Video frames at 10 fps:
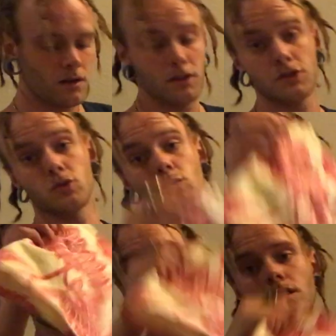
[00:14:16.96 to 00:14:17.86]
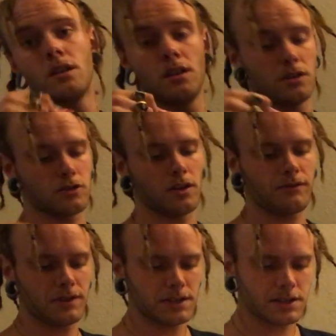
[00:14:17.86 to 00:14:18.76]
Sweet. So I
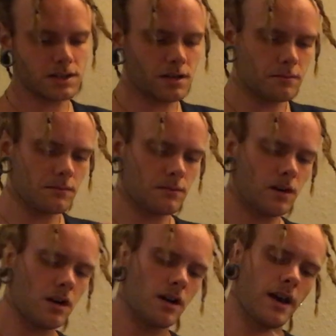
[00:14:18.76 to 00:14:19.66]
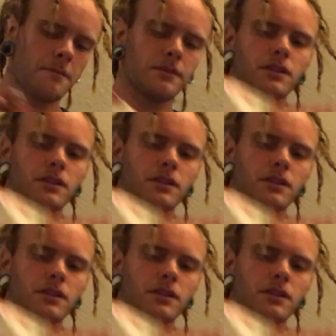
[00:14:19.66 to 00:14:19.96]
finished up hemming the